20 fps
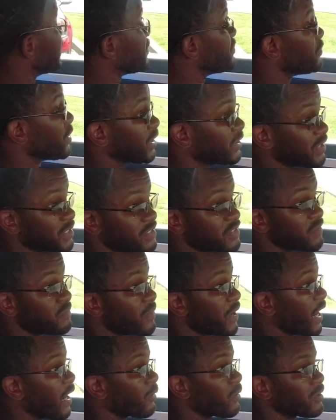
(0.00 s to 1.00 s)
an abundance of
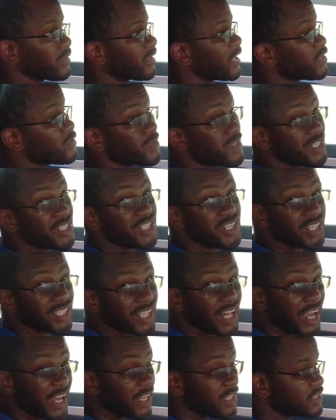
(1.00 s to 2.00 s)
power, that's what the
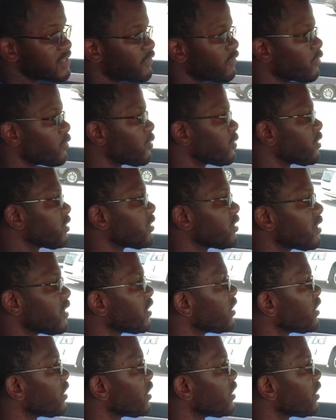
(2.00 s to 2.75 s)
GLI is for,